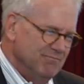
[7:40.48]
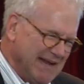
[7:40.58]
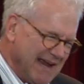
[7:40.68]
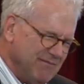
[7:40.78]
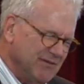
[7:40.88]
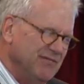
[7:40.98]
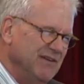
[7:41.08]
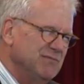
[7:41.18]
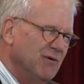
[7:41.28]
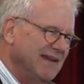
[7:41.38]
Behavioral
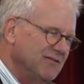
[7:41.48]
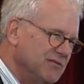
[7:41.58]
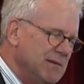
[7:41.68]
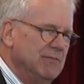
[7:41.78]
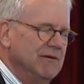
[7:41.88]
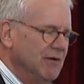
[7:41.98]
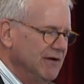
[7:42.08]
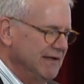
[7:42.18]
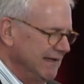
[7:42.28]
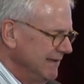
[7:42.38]
feels more like those people in
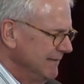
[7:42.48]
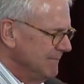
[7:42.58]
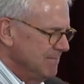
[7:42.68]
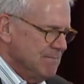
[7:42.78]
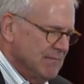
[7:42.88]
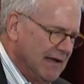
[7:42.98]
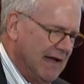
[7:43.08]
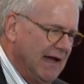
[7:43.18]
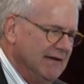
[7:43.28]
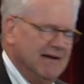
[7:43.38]
marketing
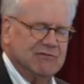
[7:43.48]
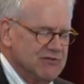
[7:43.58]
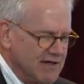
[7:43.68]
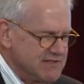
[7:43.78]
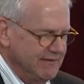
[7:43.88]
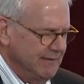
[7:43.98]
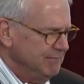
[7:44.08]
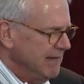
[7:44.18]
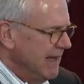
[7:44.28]
uh, never trusted them.